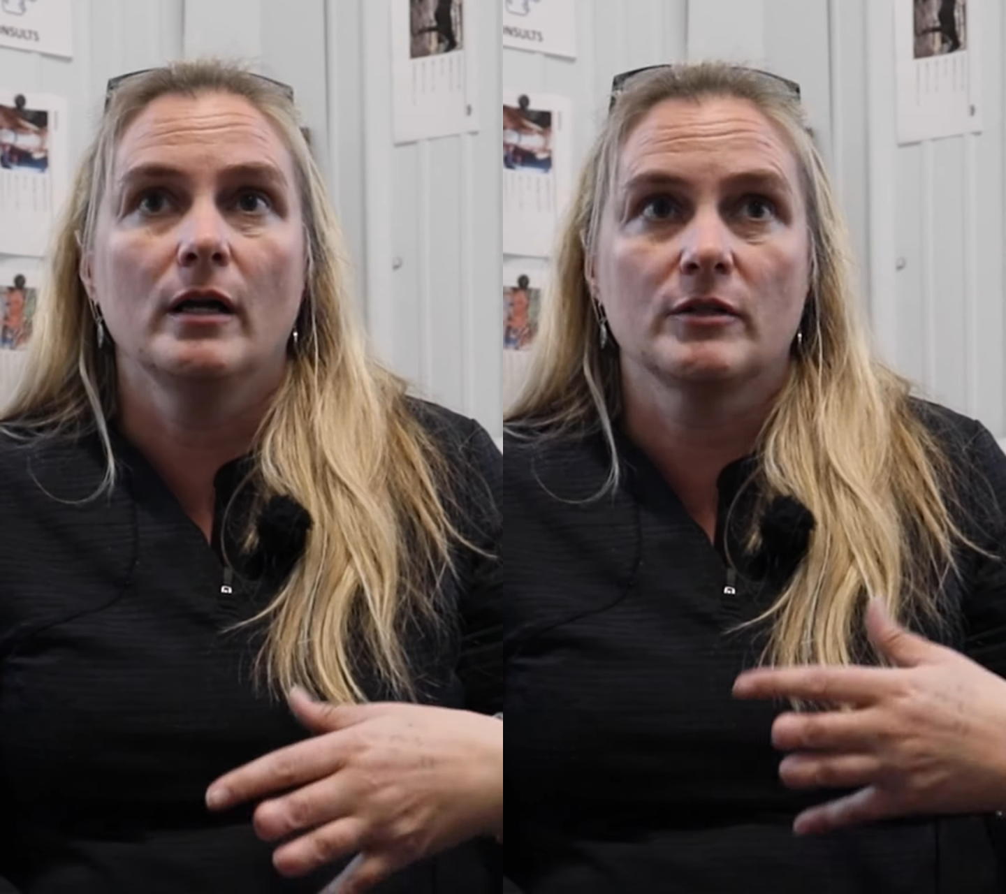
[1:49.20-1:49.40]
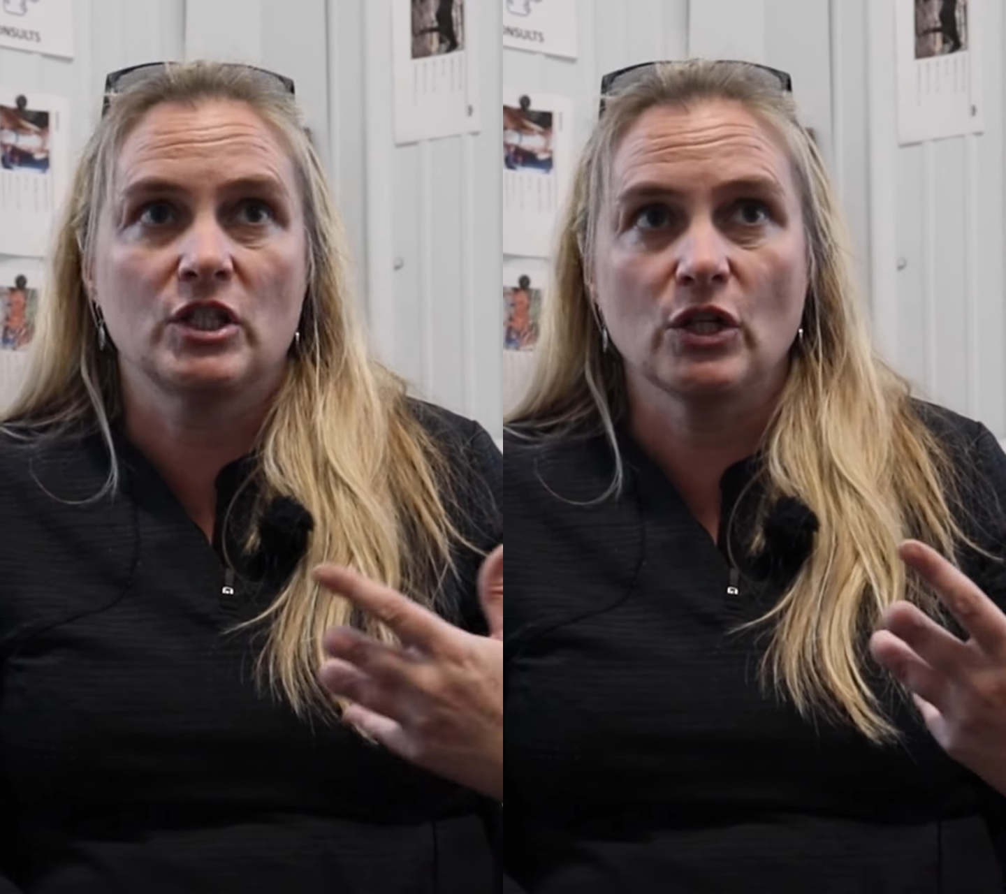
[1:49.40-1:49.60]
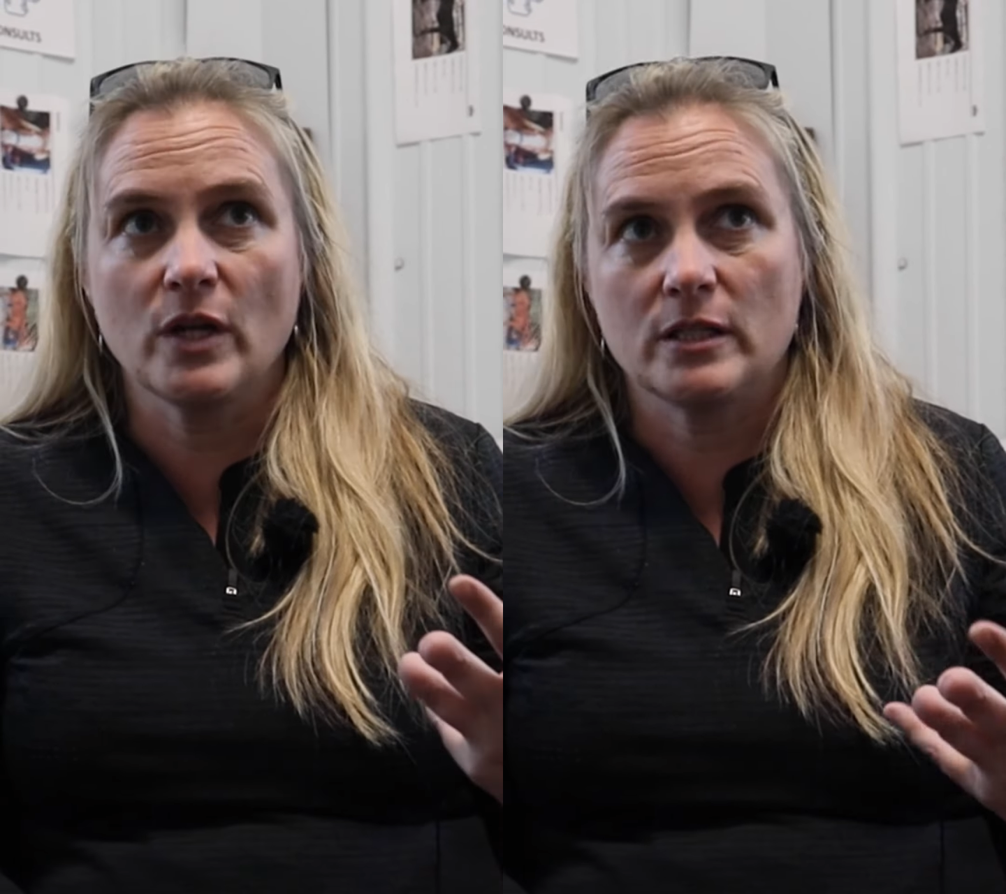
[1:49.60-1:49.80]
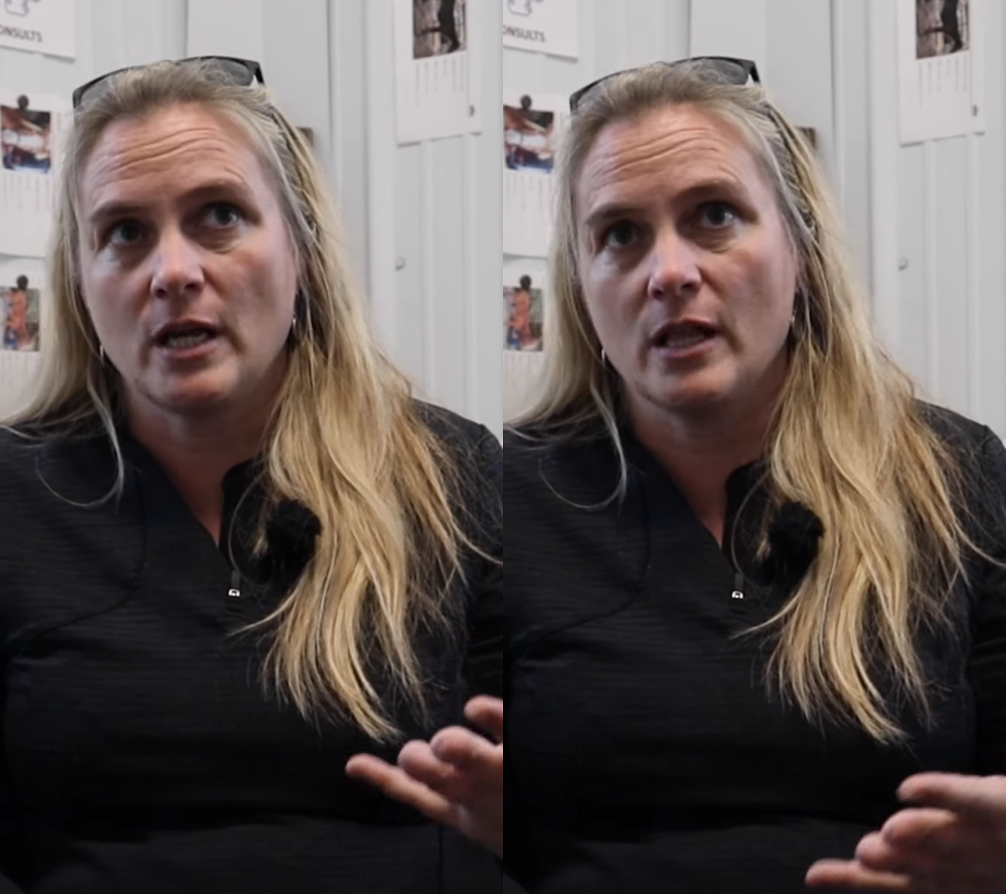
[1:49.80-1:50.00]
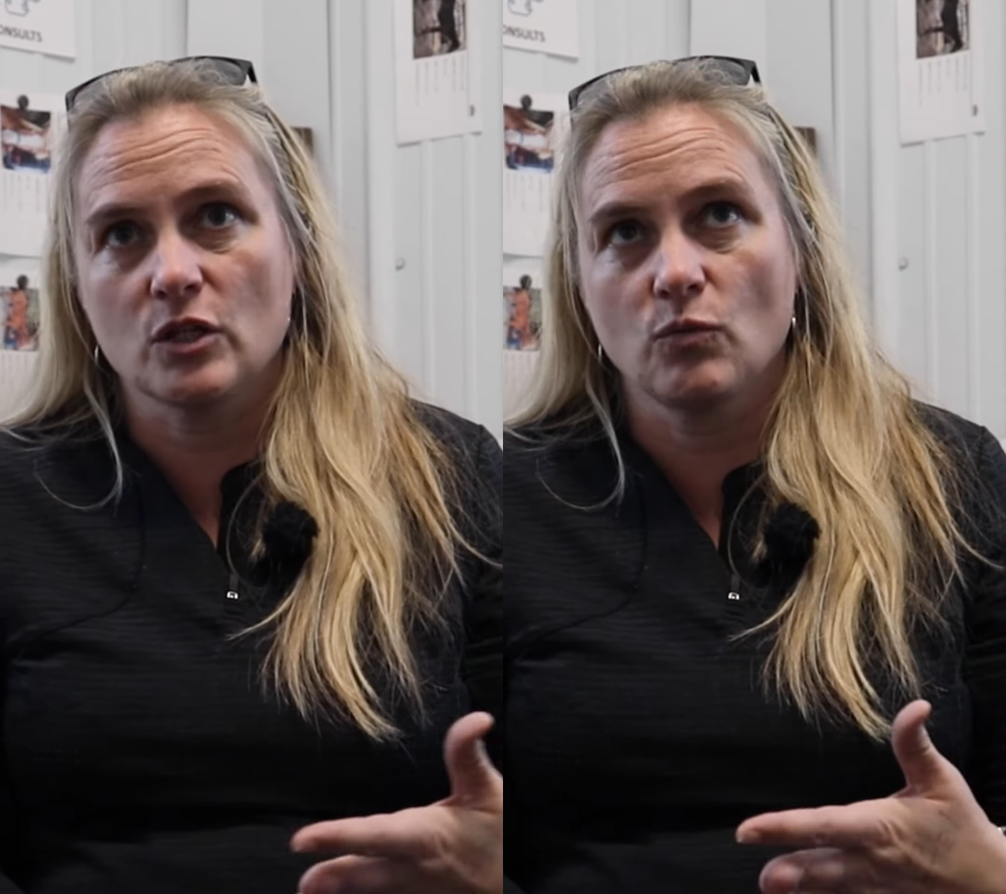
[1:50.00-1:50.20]
Still didn't
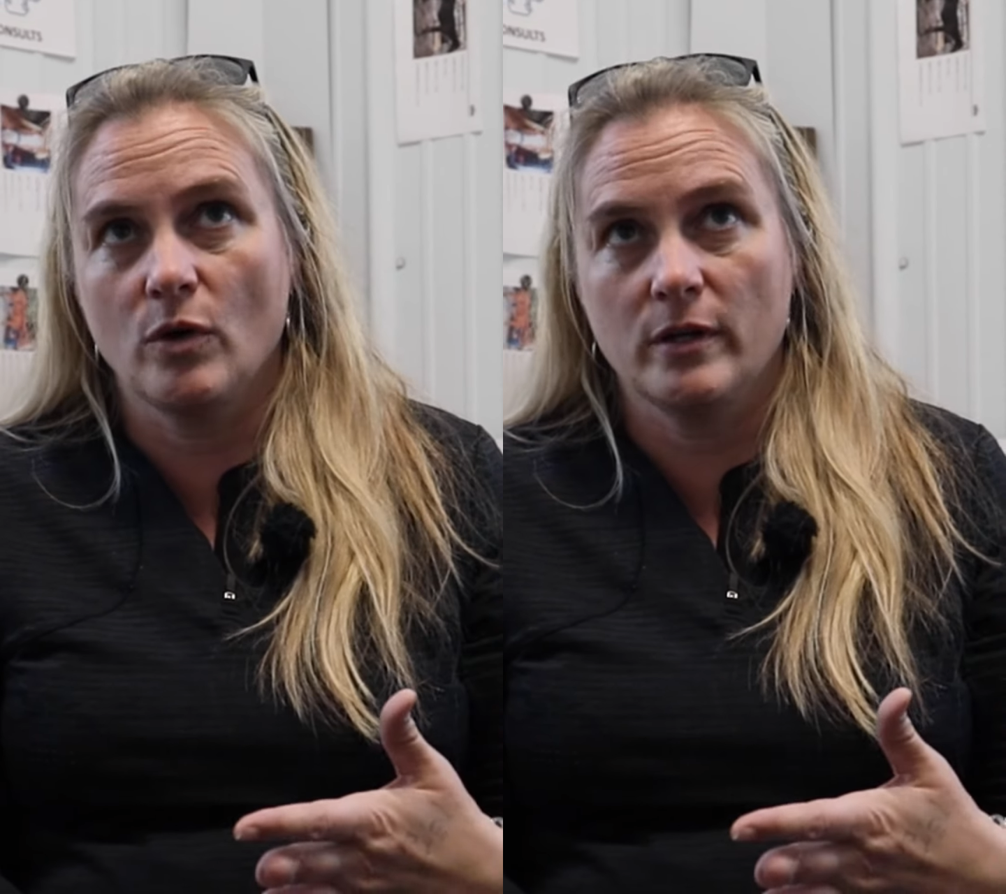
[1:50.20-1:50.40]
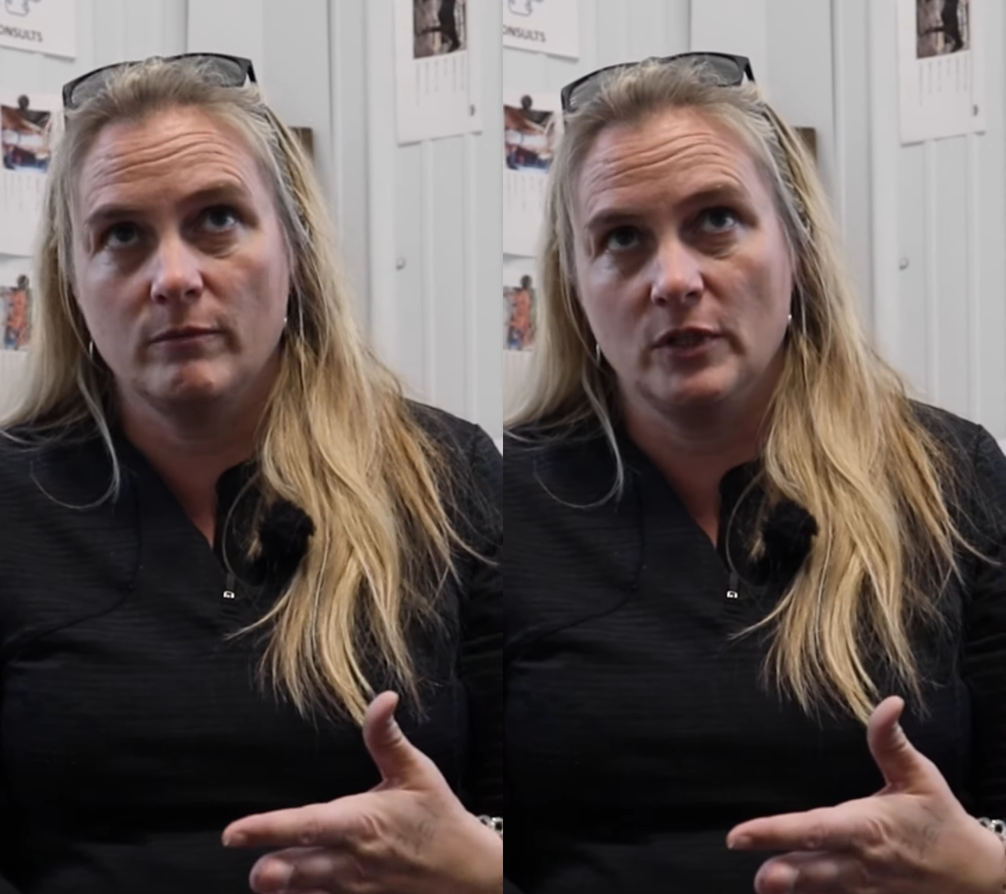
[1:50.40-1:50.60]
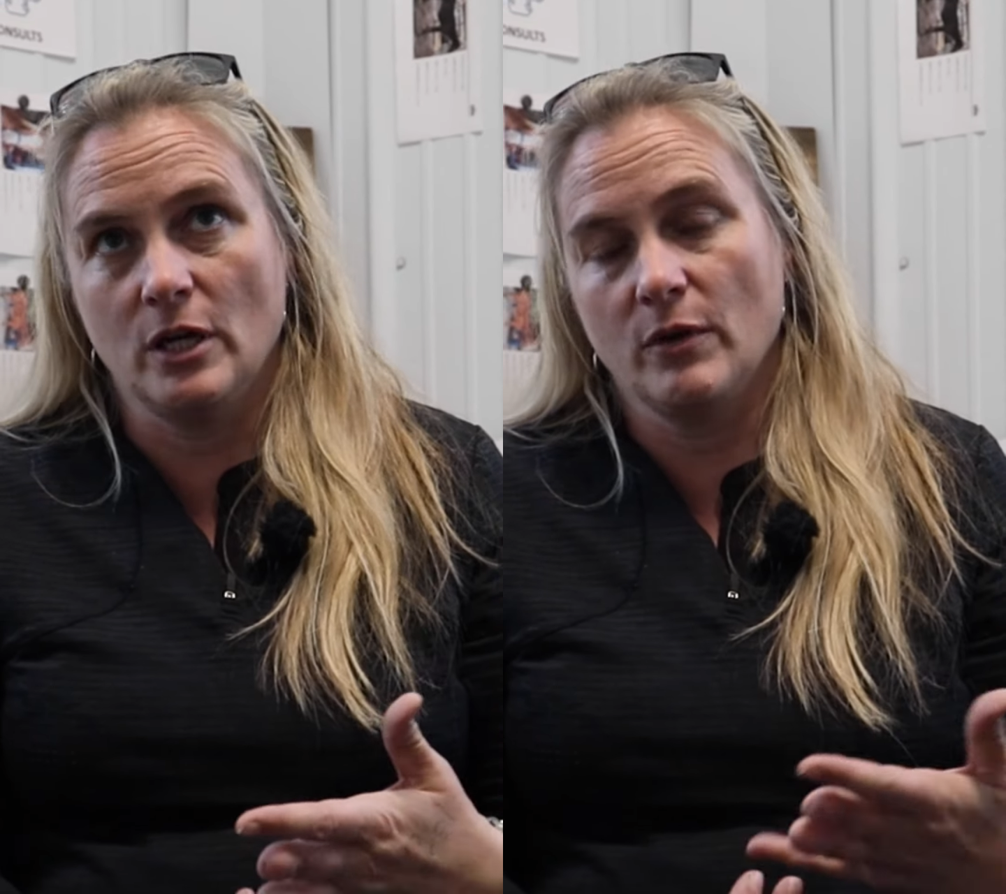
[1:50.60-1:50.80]
tell us what it,